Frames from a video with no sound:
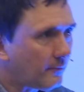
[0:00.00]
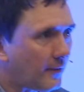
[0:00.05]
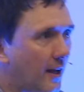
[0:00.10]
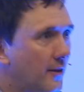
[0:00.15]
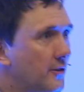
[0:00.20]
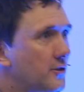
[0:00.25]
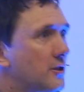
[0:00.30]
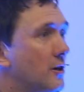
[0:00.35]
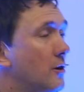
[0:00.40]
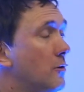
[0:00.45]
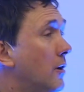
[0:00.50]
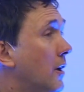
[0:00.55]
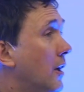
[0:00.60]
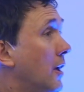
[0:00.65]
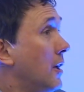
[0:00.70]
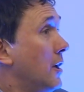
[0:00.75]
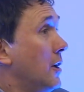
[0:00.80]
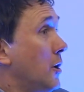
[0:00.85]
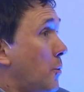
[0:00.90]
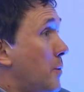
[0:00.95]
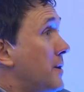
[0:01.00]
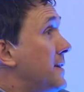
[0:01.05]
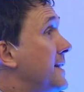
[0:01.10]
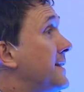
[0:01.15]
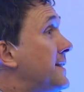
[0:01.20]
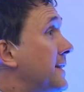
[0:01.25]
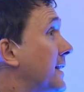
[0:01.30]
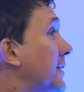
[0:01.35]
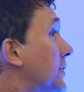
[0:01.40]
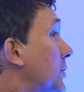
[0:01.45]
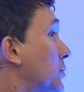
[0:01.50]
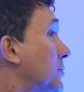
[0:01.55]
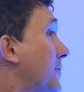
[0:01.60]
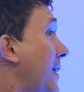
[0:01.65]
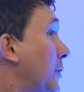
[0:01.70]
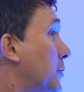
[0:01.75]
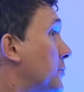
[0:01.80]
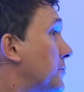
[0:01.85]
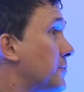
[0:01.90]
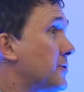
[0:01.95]
And so we need to get those
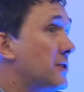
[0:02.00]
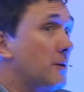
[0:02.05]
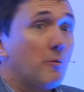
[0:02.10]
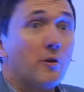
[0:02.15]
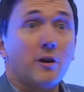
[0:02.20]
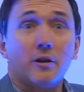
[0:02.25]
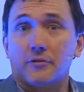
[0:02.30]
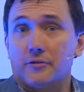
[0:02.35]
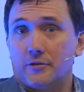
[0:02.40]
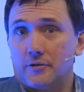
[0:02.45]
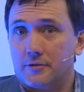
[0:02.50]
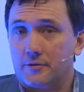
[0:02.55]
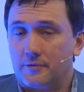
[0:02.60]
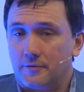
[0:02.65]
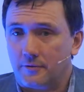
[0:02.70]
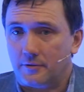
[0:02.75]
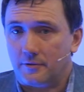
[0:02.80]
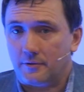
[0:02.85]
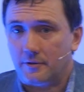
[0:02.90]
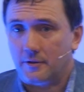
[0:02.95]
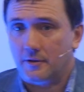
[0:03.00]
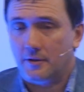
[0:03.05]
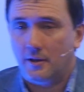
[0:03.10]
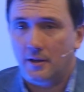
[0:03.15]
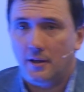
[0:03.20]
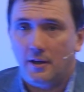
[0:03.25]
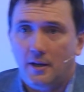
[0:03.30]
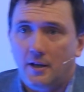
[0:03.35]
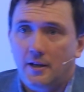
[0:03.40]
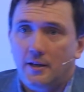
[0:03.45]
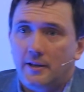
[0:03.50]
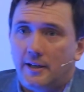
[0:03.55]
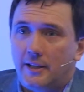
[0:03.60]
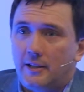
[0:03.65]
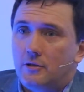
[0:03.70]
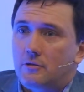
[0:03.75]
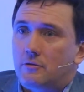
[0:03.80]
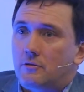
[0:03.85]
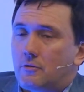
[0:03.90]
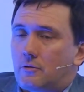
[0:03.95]
values from somewhere else.
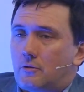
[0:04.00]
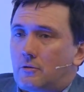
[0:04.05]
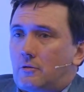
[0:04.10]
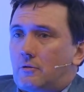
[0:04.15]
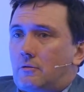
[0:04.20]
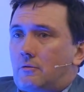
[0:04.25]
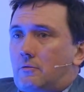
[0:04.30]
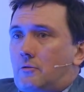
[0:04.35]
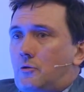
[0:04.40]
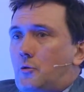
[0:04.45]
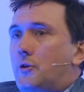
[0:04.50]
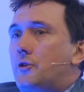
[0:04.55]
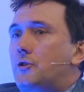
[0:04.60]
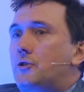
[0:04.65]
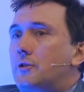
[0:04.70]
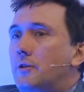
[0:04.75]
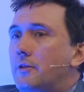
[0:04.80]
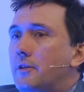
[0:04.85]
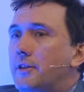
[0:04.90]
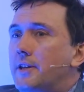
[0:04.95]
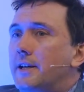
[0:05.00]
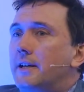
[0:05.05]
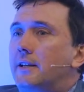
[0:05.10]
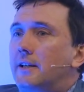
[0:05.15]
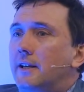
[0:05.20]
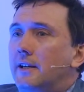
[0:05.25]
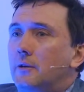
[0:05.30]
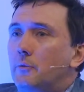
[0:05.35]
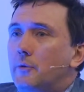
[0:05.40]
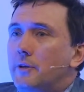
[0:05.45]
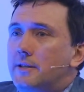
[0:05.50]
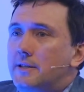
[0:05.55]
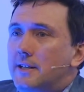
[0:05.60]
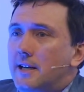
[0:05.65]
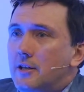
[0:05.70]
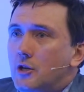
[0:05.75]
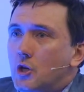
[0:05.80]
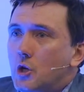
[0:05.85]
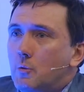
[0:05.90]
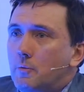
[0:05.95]
In Christian thinking, we'd
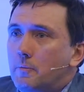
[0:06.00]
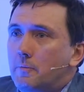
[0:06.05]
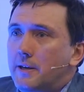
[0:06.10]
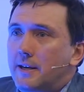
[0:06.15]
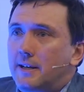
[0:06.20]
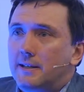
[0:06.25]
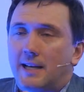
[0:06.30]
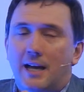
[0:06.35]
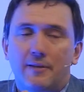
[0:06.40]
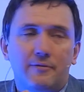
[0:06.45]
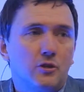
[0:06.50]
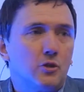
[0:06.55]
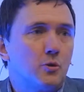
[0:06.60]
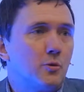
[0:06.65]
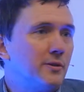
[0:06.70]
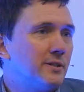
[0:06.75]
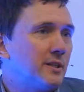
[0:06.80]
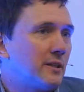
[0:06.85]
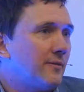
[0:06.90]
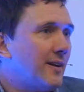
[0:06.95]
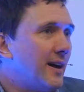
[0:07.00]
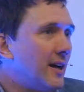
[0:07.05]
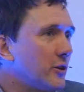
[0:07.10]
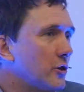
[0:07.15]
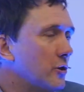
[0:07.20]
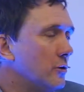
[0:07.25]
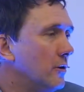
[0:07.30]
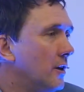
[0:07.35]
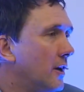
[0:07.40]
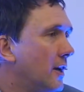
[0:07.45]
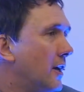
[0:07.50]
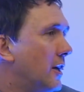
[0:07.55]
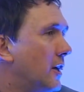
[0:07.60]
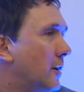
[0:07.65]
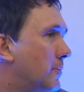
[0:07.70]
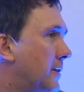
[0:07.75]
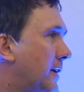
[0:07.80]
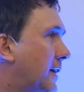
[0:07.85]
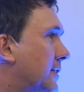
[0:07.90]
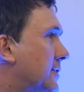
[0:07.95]
say human beings have intrinsic value
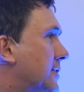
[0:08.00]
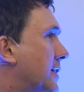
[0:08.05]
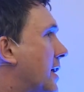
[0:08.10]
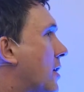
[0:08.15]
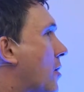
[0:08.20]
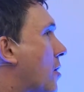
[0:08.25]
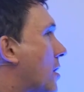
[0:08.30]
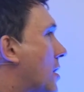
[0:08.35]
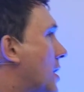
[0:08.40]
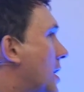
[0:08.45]
because they are